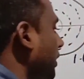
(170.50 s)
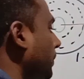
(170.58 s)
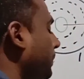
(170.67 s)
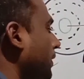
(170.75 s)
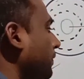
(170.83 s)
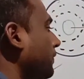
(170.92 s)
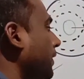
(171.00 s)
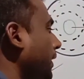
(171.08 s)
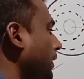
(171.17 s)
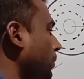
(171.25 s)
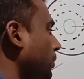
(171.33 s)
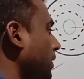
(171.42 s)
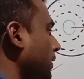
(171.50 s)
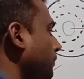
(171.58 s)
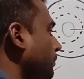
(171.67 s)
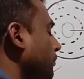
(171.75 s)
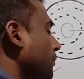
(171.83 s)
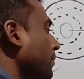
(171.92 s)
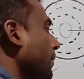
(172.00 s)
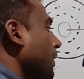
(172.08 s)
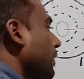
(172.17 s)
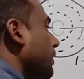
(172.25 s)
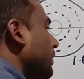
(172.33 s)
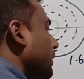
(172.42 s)
10 to the power of 9 Newton,
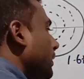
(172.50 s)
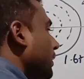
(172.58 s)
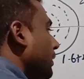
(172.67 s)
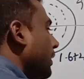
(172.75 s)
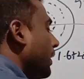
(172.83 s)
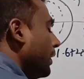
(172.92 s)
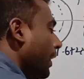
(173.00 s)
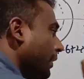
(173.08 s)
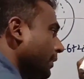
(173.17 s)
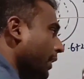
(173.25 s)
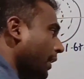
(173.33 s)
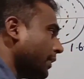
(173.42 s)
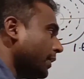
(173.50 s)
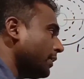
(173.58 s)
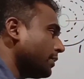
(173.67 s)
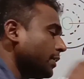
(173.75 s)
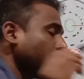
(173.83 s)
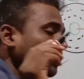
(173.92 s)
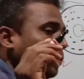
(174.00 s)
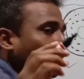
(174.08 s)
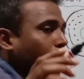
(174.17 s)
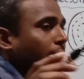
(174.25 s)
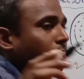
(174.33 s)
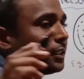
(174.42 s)
and that distance
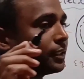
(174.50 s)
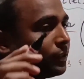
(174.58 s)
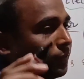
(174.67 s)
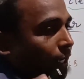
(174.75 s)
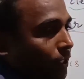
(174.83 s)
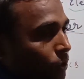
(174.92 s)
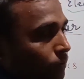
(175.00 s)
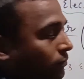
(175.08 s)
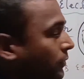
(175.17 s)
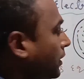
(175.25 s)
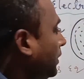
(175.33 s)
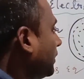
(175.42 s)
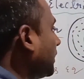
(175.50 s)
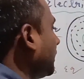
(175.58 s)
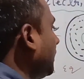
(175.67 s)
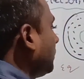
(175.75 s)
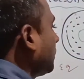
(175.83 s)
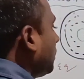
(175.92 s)
1 meter in the vacuum, that is